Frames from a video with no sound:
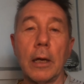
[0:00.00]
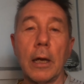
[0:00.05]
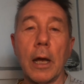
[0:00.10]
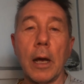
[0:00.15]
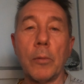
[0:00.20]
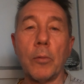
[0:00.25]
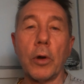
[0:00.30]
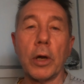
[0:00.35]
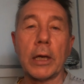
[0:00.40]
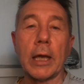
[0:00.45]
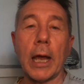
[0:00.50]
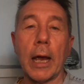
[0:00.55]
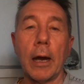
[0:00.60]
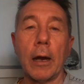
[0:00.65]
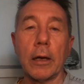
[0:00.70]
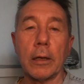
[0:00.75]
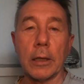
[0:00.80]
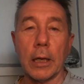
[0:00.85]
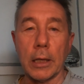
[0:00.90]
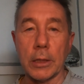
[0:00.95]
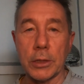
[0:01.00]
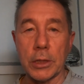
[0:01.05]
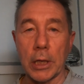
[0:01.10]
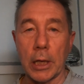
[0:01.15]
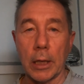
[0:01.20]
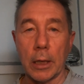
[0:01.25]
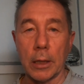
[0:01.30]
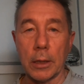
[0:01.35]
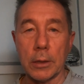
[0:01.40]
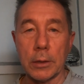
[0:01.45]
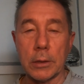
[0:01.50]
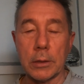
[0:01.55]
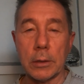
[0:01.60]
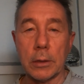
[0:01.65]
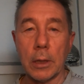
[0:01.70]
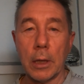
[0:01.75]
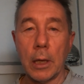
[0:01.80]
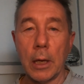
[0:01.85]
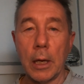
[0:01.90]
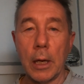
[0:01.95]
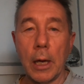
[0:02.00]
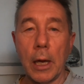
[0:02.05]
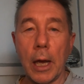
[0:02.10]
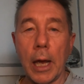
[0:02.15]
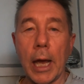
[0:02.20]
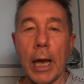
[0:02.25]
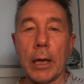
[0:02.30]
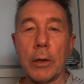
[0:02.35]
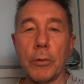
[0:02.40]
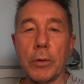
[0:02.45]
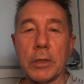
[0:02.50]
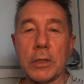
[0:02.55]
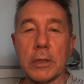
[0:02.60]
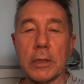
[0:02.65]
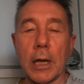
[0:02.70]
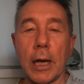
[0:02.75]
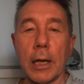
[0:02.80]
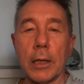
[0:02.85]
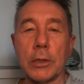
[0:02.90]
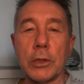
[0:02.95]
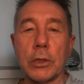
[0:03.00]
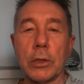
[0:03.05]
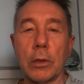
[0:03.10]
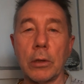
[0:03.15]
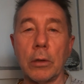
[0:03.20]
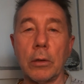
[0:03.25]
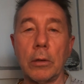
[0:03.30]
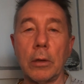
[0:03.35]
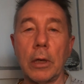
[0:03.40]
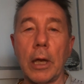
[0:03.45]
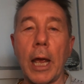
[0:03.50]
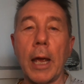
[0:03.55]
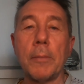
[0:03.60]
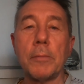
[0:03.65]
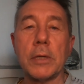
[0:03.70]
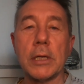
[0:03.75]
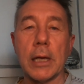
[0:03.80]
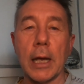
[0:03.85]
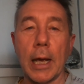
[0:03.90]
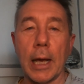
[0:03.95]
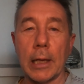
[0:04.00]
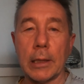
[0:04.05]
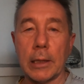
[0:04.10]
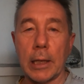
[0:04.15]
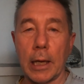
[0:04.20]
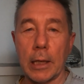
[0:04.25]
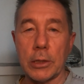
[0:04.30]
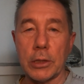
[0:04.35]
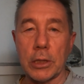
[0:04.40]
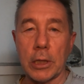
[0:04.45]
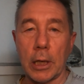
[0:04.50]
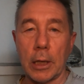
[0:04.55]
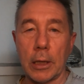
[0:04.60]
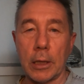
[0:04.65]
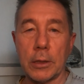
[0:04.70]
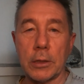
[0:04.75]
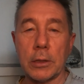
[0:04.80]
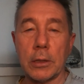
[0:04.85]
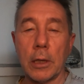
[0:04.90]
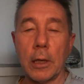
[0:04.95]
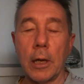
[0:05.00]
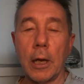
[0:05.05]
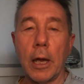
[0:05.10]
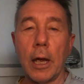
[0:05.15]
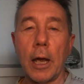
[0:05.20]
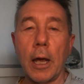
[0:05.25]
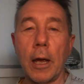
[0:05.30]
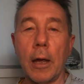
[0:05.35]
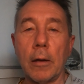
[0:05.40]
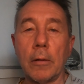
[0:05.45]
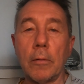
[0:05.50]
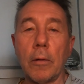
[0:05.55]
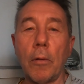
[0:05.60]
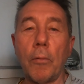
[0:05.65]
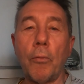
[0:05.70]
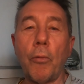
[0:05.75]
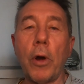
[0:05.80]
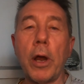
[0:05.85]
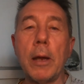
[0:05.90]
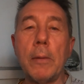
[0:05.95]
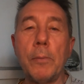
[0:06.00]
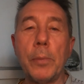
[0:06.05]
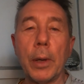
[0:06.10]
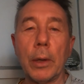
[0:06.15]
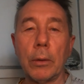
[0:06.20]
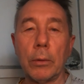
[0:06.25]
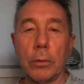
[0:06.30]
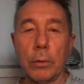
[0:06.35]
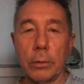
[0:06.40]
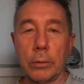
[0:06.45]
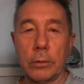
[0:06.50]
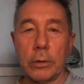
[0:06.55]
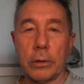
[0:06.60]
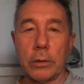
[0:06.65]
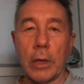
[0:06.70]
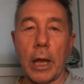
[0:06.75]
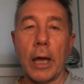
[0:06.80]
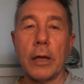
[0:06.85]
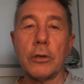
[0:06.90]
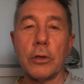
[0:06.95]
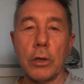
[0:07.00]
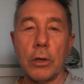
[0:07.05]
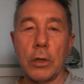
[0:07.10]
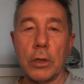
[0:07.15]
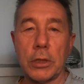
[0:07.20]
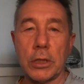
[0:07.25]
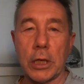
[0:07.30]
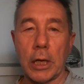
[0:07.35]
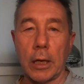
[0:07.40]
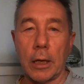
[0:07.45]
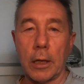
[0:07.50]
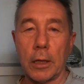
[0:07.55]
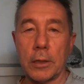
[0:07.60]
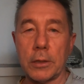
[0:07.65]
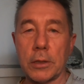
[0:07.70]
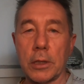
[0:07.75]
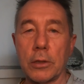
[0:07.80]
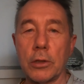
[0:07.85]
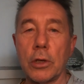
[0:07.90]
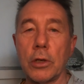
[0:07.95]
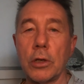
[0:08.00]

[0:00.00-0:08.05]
and we're carrying that chalice. How do we start to empty out that chalice and rebuild a new chalice